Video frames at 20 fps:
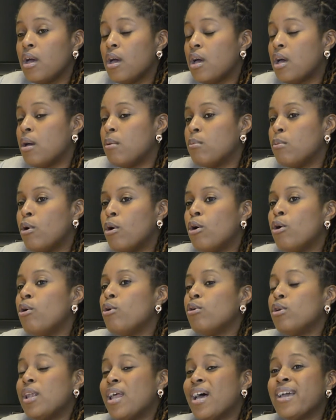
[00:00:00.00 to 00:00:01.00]
her
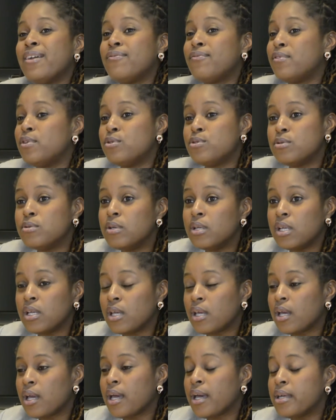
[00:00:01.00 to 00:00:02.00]
whole life,
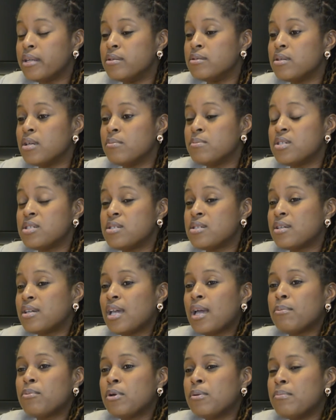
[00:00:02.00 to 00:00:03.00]
literally, and Sister
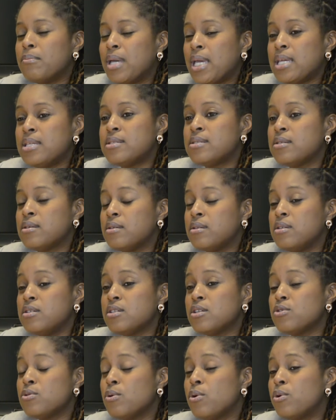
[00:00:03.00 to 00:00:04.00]
Gabrielle Mason. These
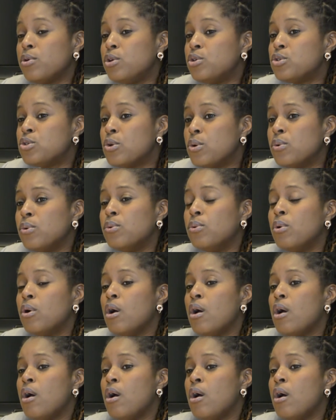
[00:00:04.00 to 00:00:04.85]
are only two